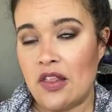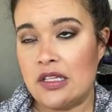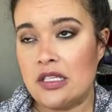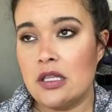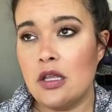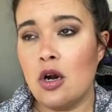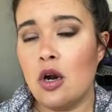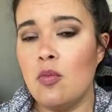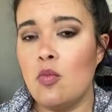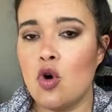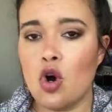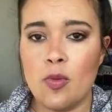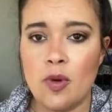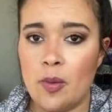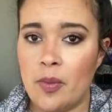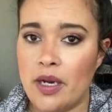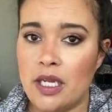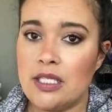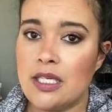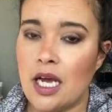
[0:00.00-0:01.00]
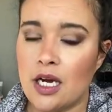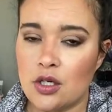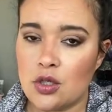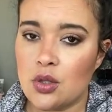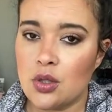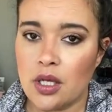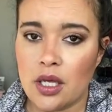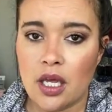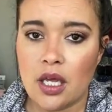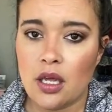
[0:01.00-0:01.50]
It's a little morbid, but it's
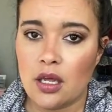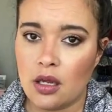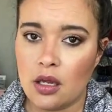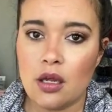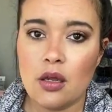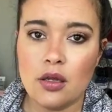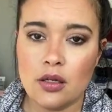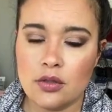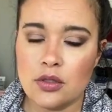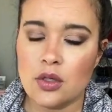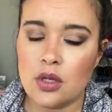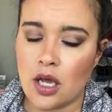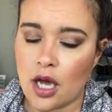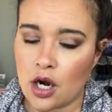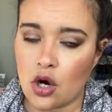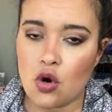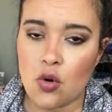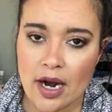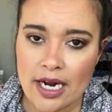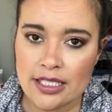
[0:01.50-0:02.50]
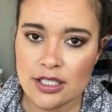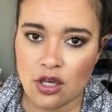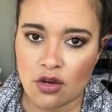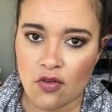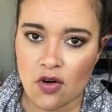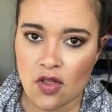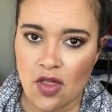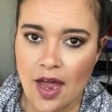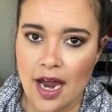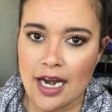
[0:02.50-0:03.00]
got a great
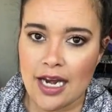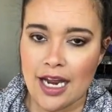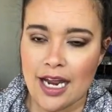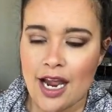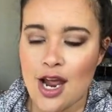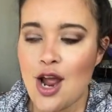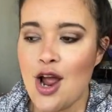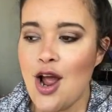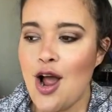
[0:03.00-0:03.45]
silver lining.